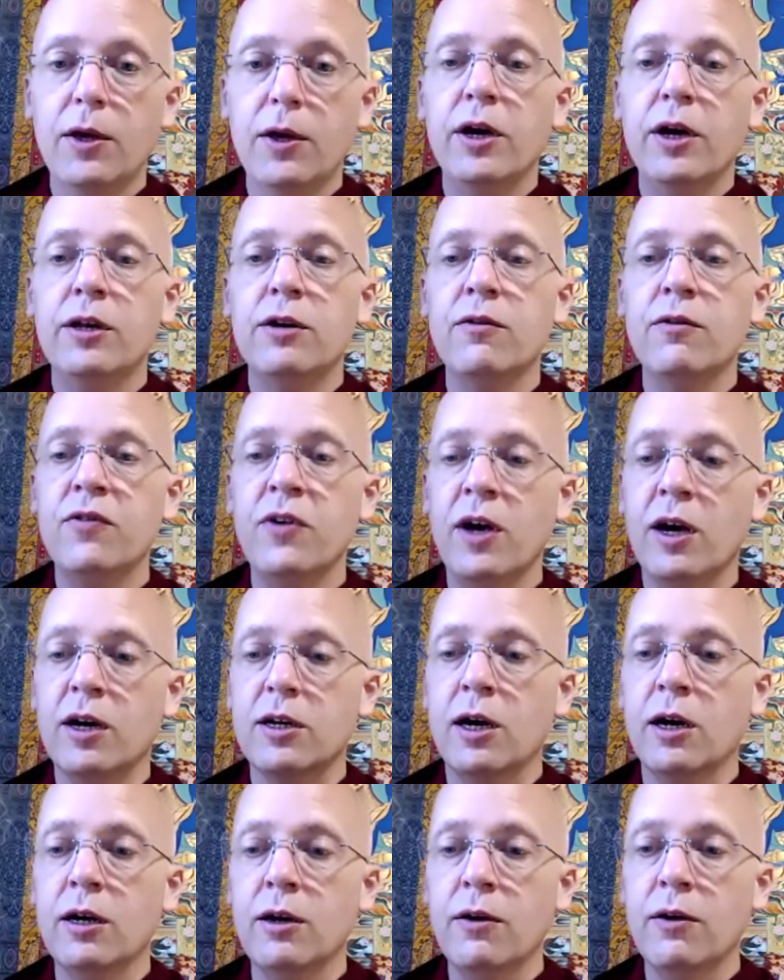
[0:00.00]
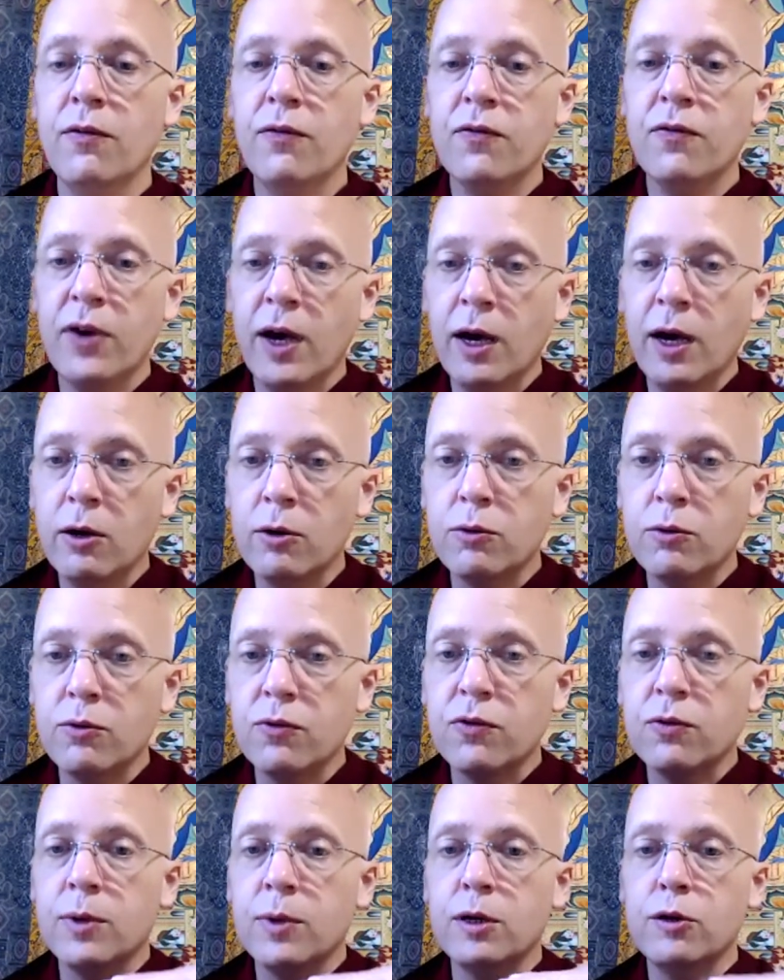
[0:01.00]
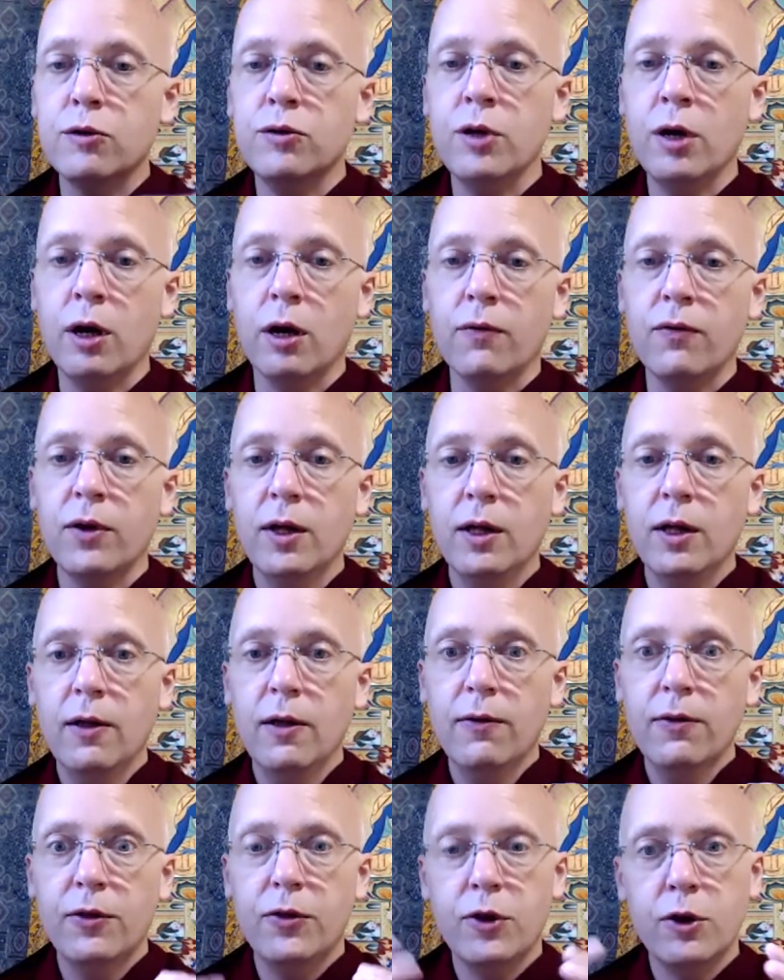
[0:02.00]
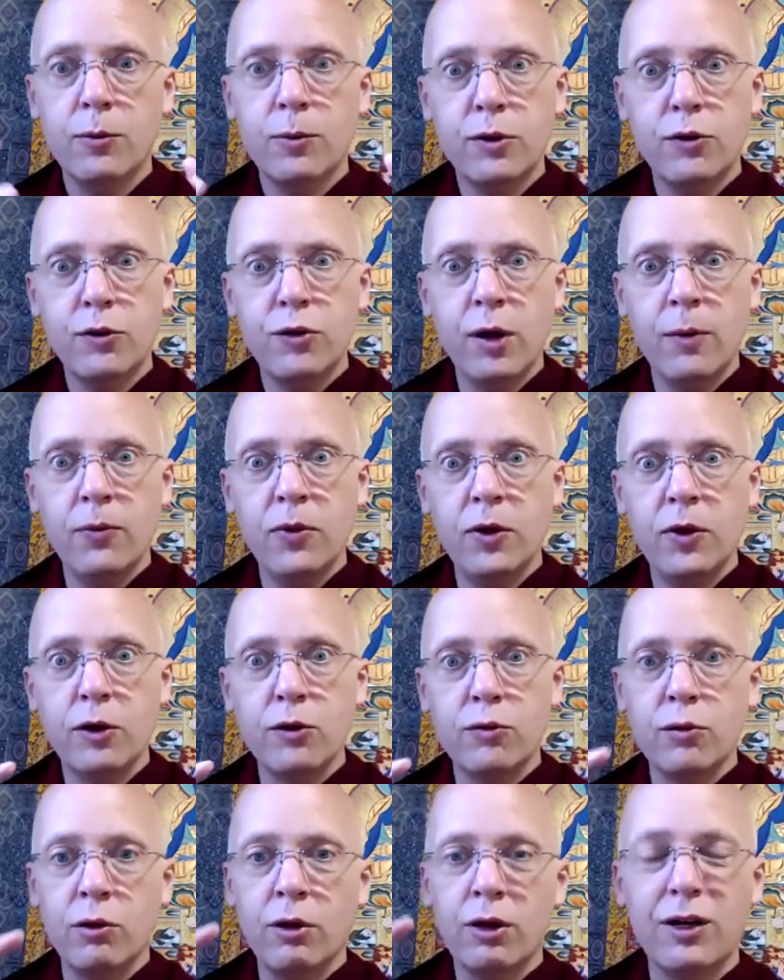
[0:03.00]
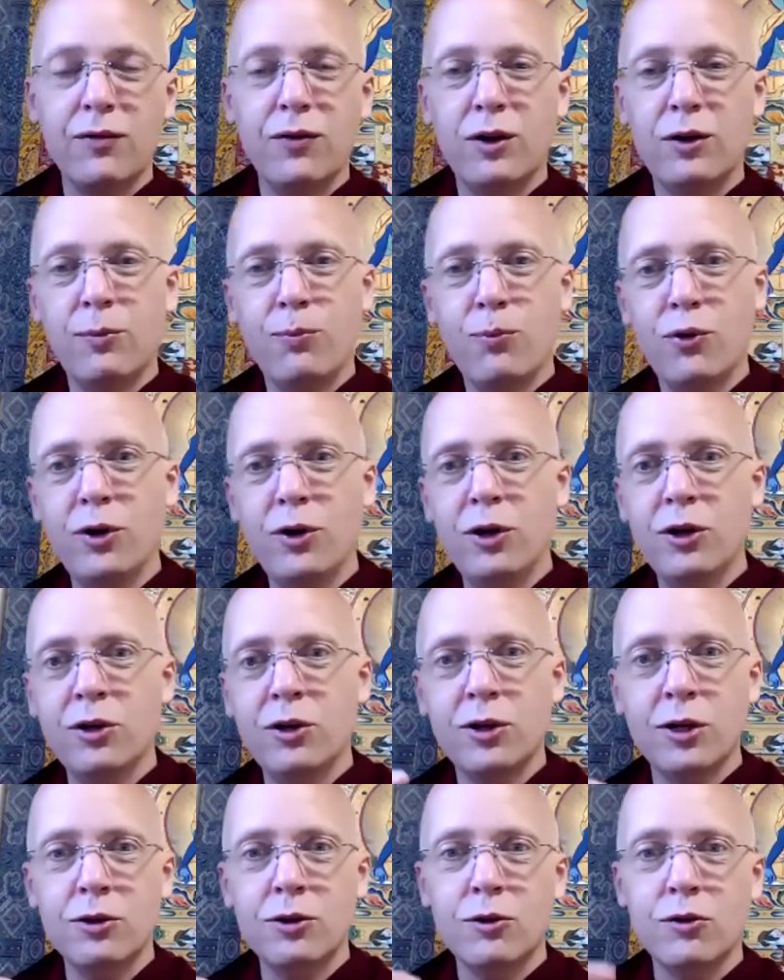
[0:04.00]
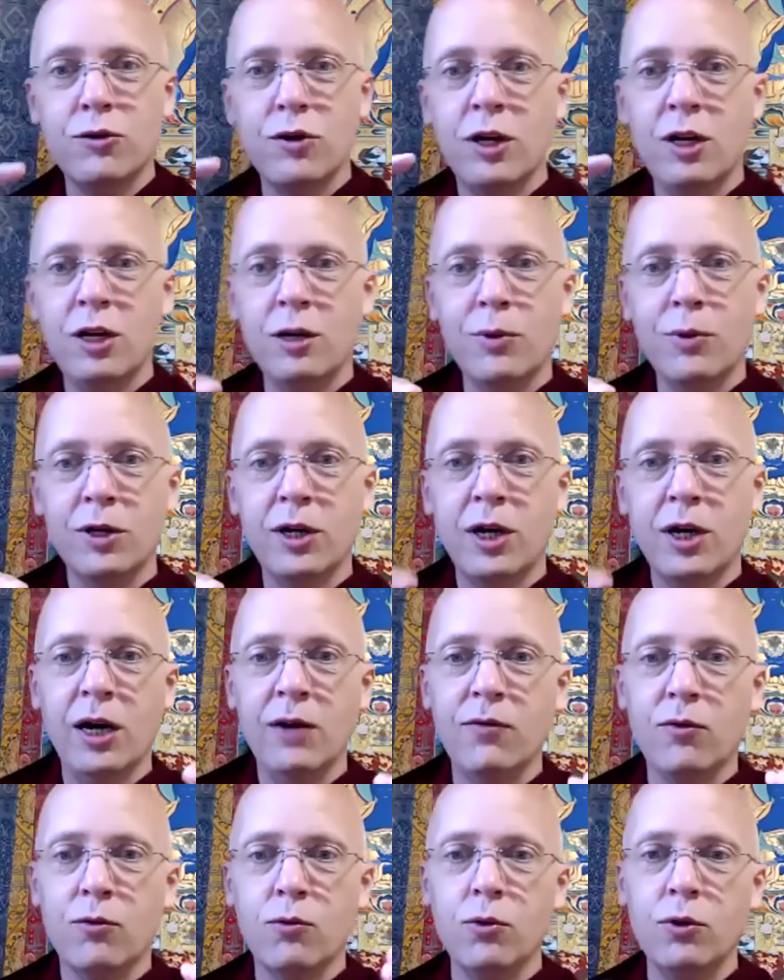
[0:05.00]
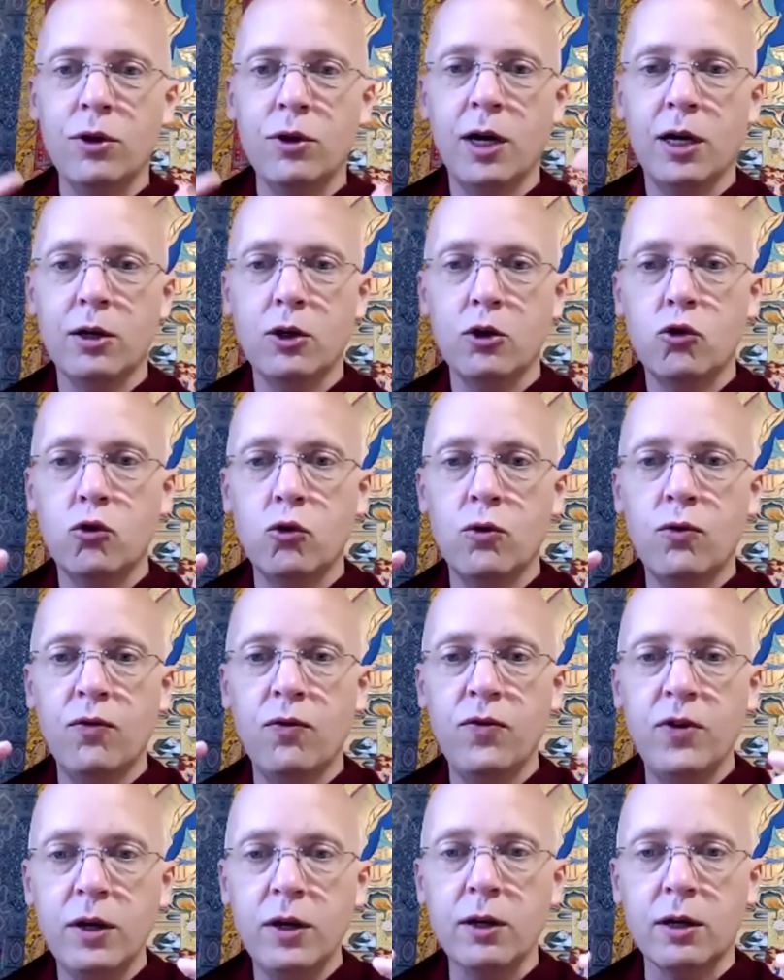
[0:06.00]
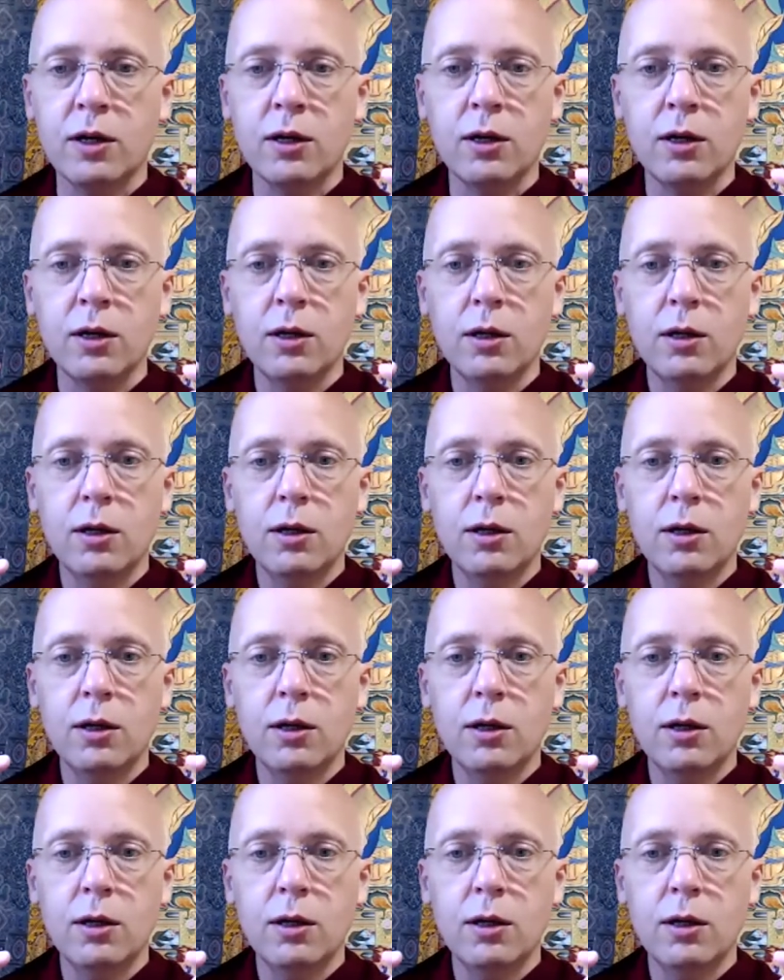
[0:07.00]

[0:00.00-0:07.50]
And in fact, I have found for myself that there have been some things where I've had a pretty good understanding, but I haven't really had a good feeling